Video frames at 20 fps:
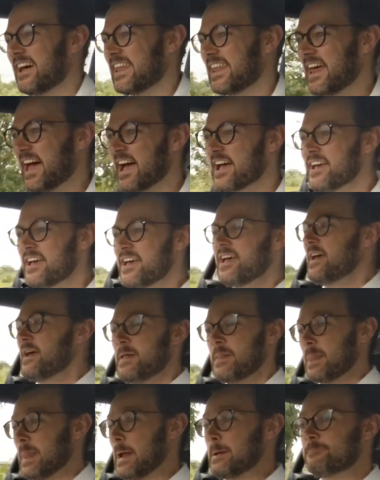like that.
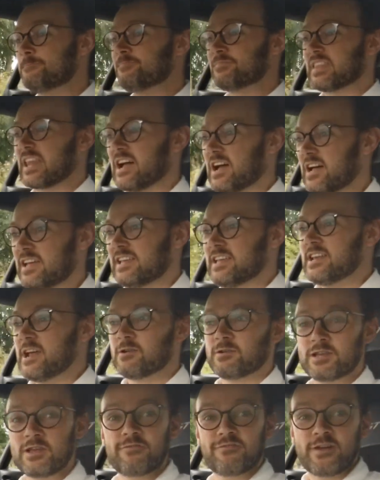Um, you
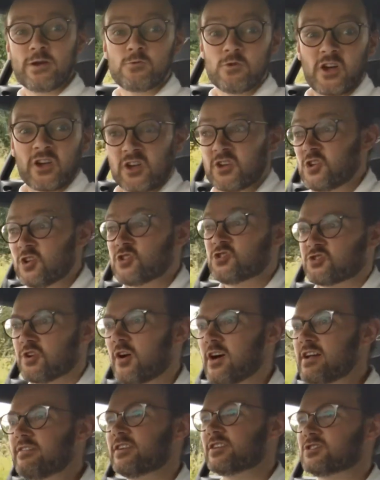know, you feel like a good
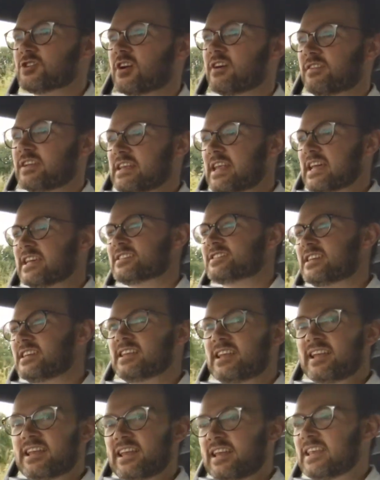driver driving this,
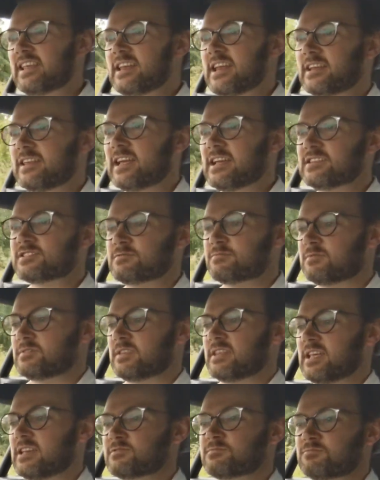and you know, that's,
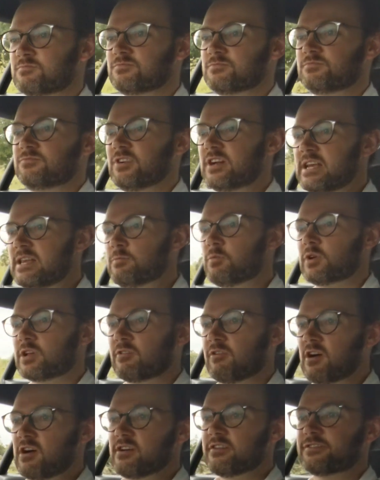that's really what
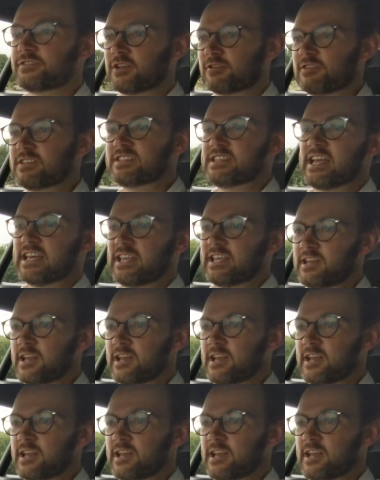you're after, isn't it?